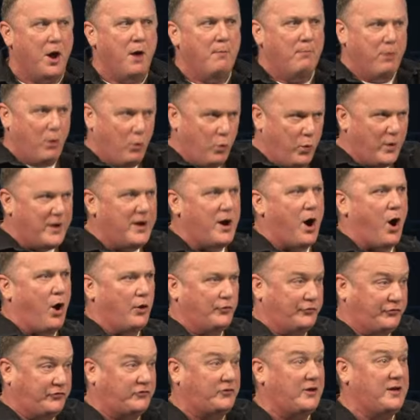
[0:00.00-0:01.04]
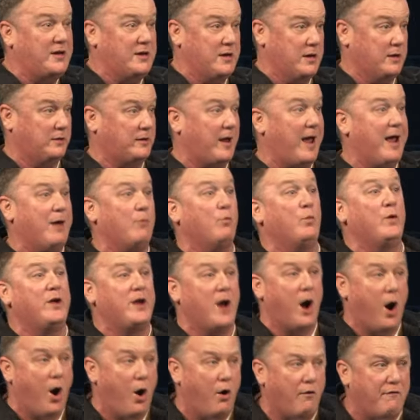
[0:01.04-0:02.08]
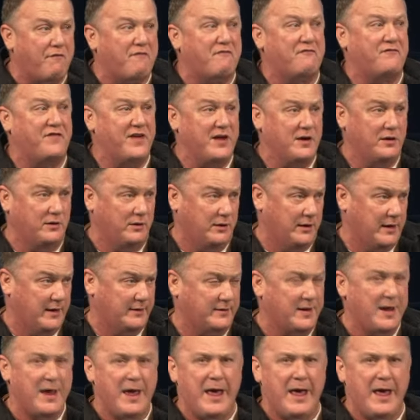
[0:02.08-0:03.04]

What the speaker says: but we all see it and we all feel it.